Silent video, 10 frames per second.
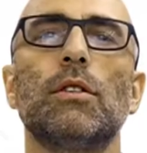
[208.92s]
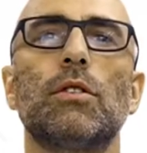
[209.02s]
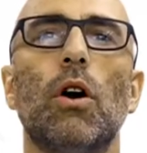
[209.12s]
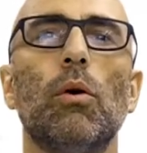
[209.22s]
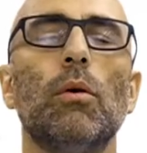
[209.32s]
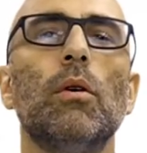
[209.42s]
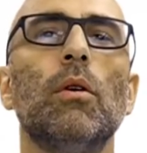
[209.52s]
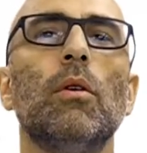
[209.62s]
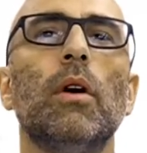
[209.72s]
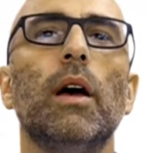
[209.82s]
So
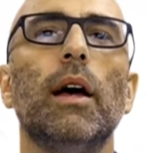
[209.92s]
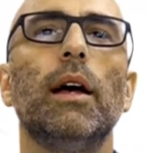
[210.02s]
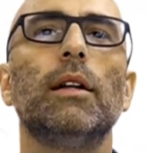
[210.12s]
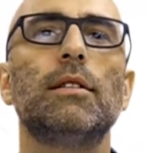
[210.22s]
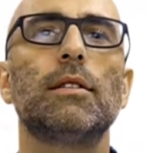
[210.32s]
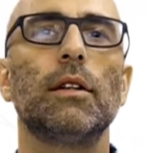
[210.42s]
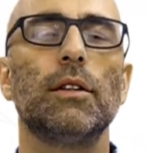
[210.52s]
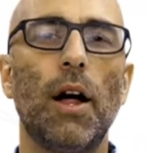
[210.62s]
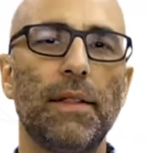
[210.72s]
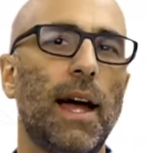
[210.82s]
it's
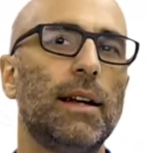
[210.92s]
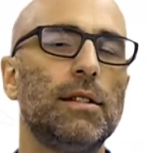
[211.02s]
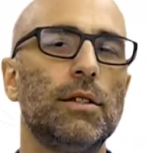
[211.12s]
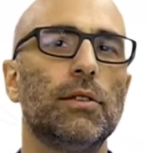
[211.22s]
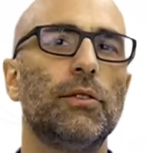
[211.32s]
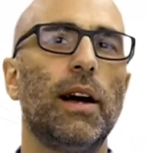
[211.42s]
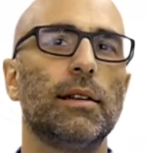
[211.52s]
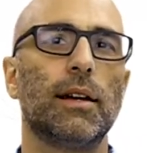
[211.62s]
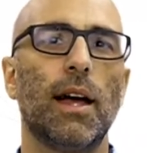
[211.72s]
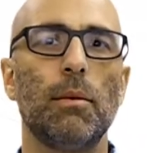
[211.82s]
not that easy to find
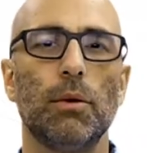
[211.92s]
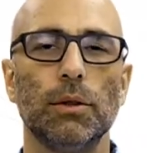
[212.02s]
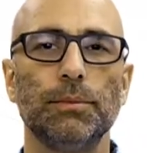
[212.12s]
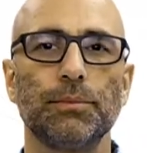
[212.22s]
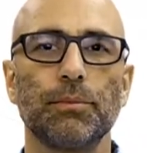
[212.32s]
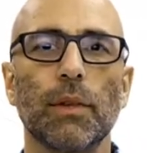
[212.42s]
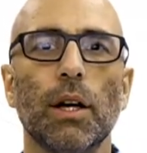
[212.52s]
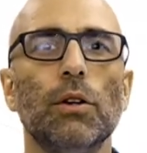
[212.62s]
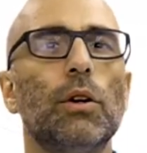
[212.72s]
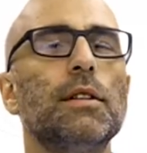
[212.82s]
the camel.
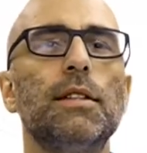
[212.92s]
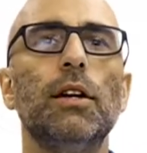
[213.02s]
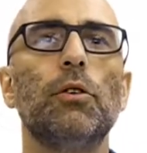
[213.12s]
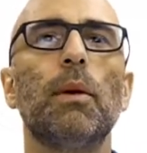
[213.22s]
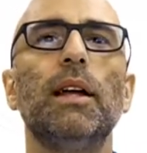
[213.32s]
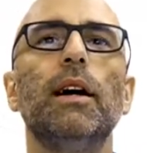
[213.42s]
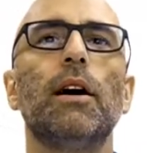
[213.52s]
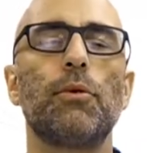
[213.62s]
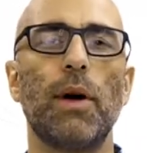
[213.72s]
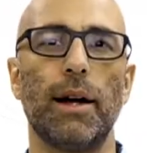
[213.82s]
You can see here many
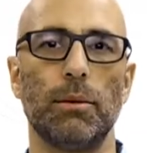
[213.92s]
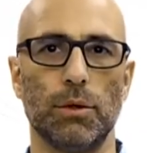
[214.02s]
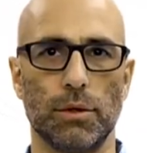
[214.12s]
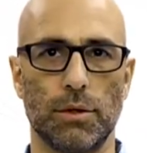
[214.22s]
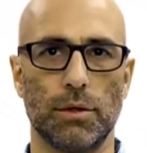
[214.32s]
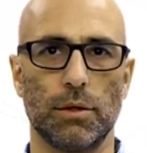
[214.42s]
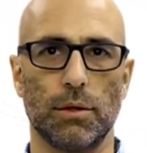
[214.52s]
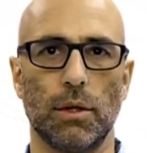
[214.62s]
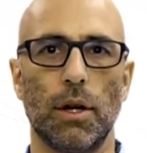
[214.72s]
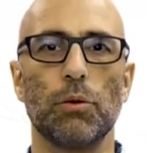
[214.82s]
other animals,
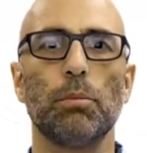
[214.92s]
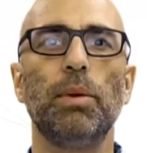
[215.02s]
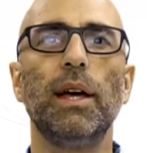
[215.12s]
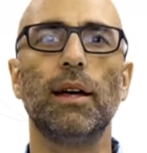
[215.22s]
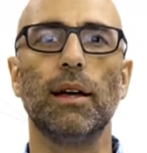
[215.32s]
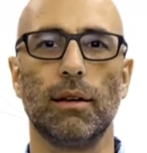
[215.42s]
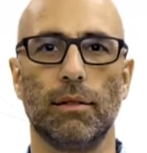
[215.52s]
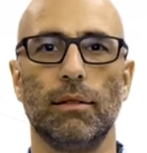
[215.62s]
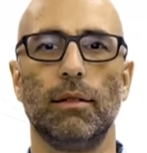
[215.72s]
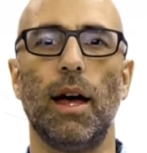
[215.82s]
other big
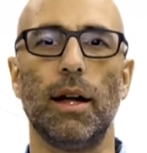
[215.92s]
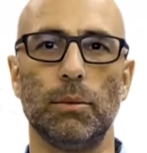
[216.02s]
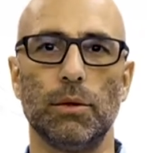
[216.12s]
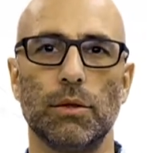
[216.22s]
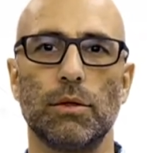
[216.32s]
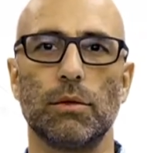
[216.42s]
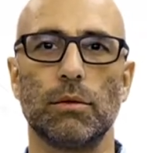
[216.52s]
animals.